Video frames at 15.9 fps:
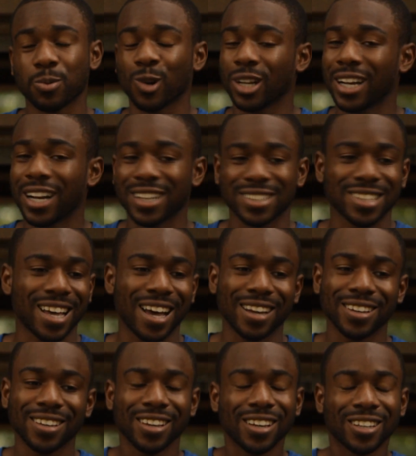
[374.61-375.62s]
pull it
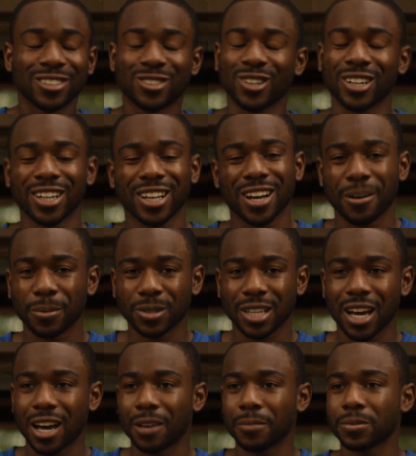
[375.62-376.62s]
outside, drill it a couple
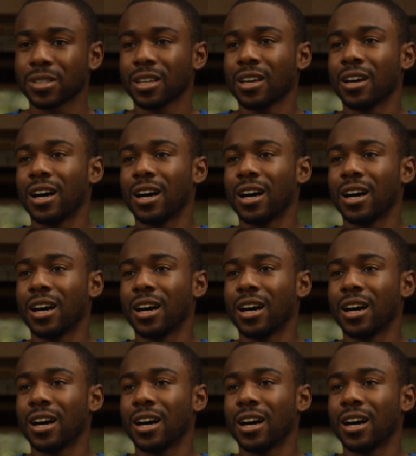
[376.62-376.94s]
times.